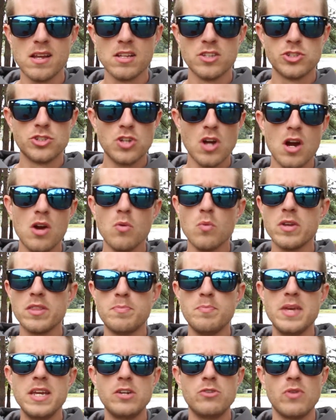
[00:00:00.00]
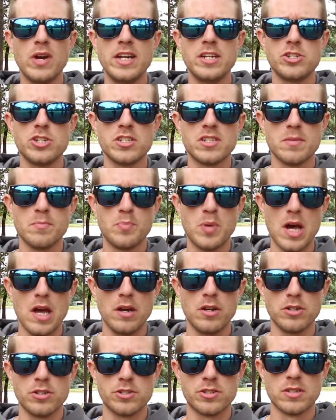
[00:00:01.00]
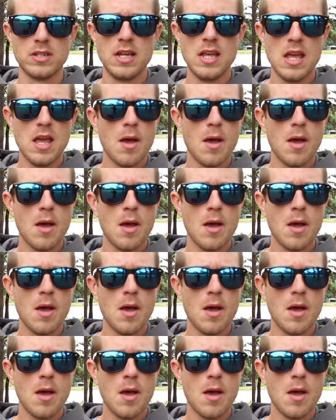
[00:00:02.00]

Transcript: Start with mid-ranges and putters.